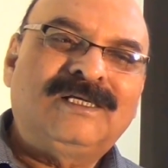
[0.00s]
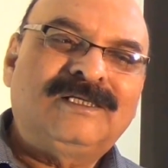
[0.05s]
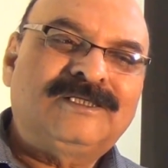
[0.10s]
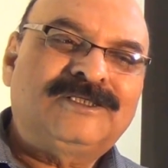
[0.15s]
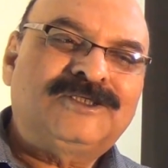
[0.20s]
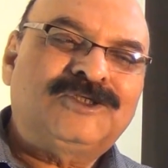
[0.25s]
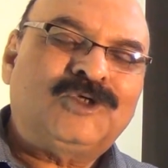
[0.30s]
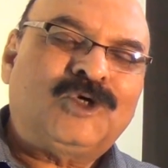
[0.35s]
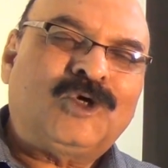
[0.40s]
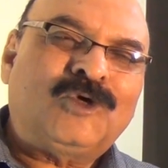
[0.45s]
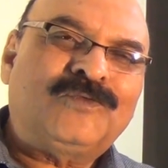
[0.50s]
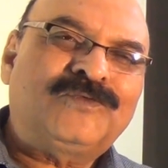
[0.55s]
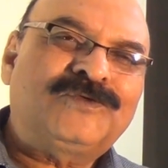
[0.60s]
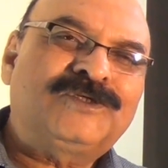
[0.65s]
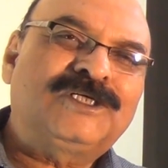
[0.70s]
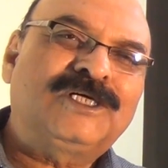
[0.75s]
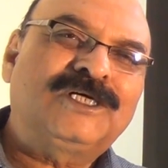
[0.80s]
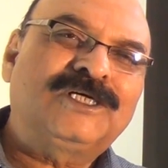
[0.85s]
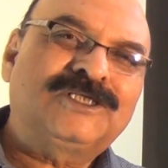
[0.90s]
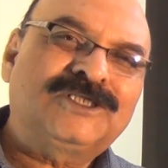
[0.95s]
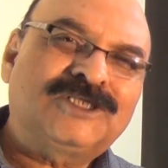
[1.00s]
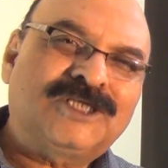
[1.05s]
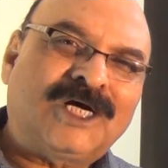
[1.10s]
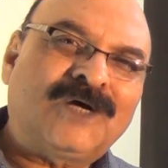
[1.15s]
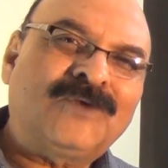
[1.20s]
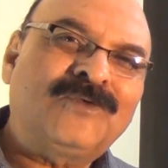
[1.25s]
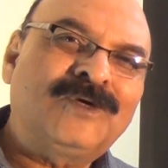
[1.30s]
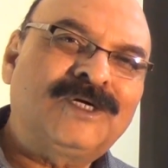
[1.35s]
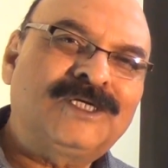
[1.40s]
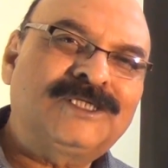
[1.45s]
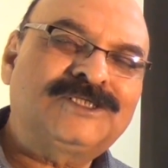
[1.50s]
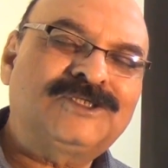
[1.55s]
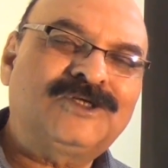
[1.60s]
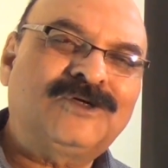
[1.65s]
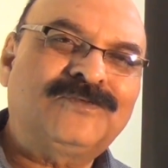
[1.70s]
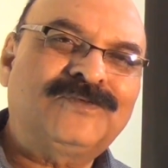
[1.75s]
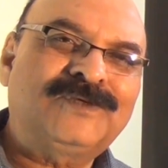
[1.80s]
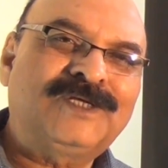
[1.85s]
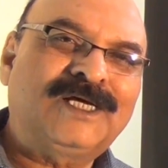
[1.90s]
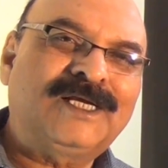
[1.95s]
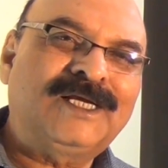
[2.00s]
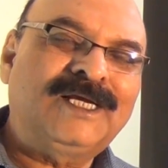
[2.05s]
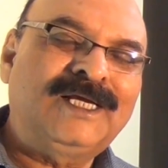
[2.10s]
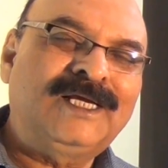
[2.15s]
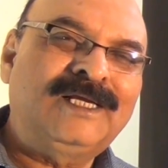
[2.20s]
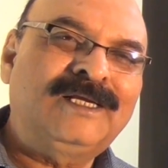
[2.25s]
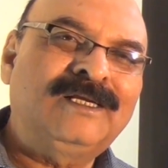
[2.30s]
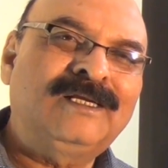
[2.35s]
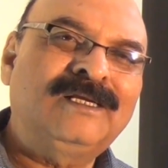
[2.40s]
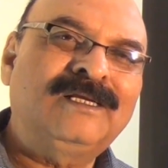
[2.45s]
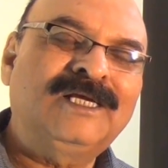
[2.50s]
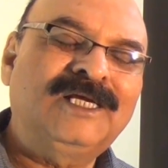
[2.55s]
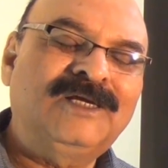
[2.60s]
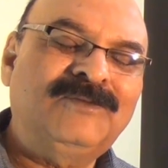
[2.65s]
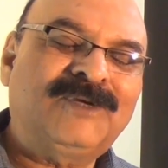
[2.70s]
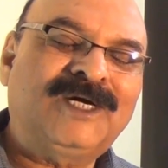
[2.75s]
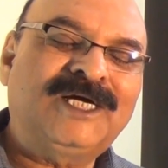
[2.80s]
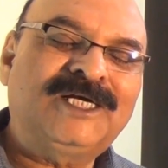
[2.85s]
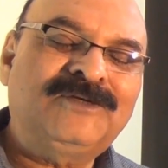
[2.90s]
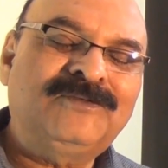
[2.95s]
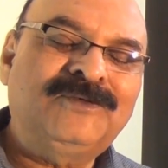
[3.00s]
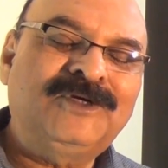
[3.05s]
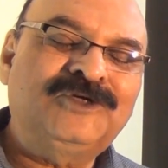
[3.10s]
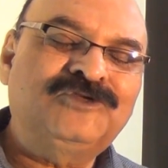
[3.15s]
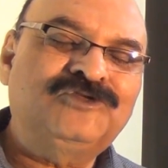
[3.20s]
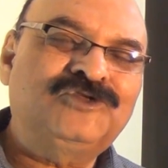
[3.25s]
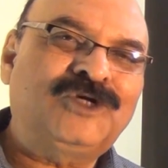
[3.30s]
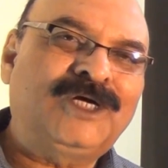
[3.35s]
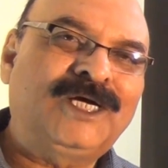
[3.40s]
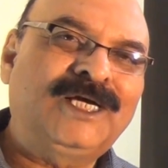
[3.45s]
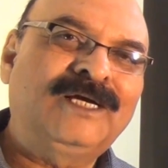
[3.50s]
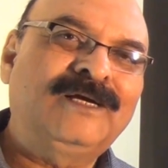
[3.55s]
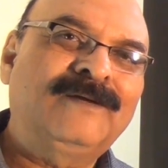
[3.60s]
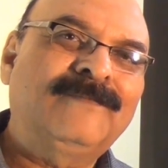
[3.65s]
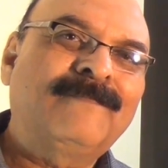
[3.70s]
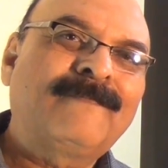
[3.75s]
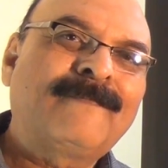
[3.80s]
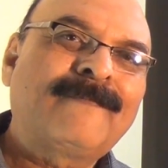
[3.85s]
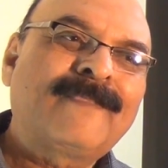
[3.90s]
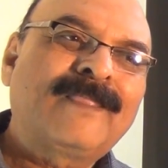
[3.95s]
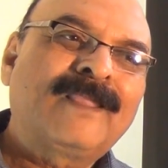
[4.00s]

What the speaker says: soft showers of the rain, he might be enjoying.